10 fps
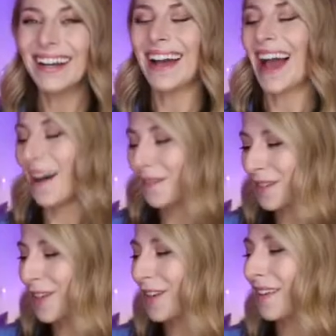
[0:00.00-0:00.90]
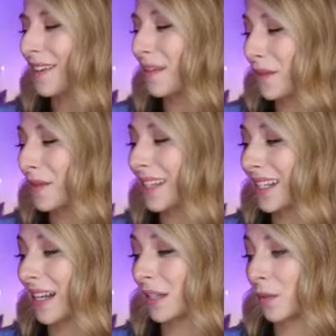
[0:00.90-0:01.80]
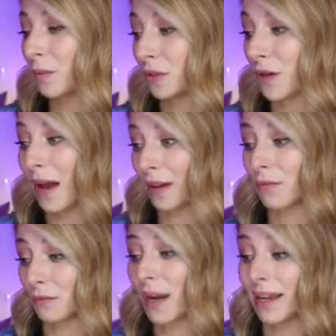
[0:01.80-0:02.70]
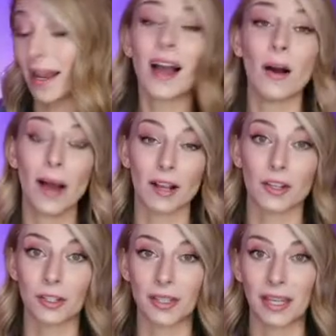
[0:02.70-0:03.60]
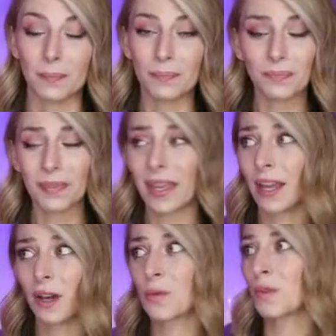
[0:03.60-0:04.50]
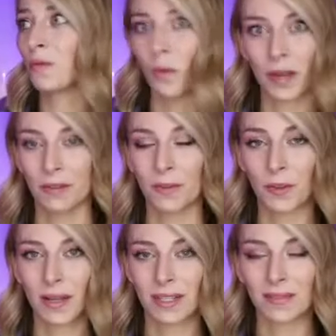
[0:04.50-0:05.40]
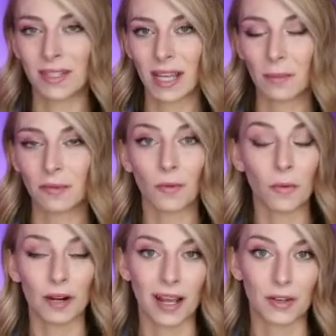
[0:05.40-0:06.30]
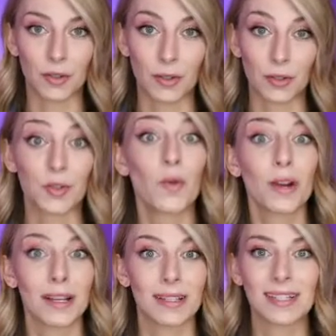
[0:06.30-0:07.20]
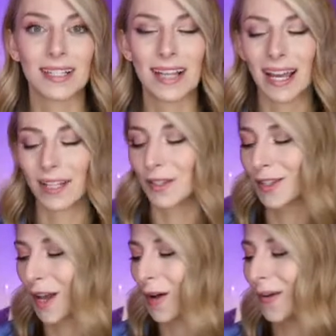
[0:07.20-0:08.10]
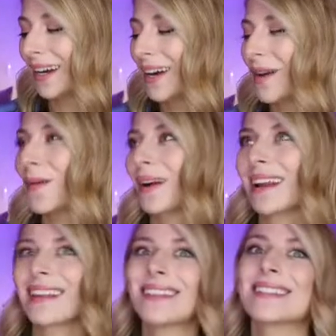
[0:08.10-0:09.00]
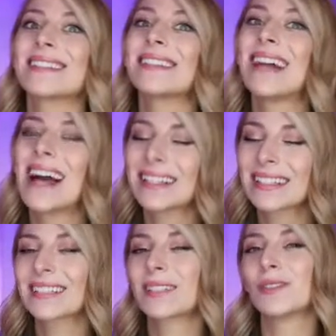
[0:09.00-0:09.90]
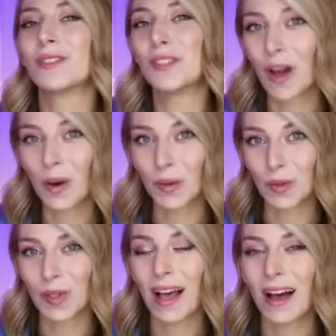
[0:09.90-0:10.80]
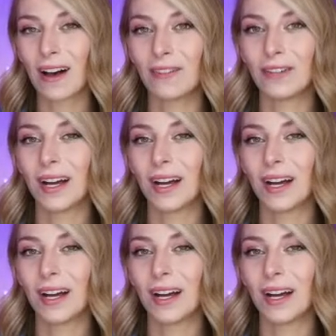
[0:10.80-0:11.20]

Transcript: after the moon is connecting with Pluto right now, actually, it goes void for the rest of the day before it enters Taurus tonight. So we're getting this last little dose of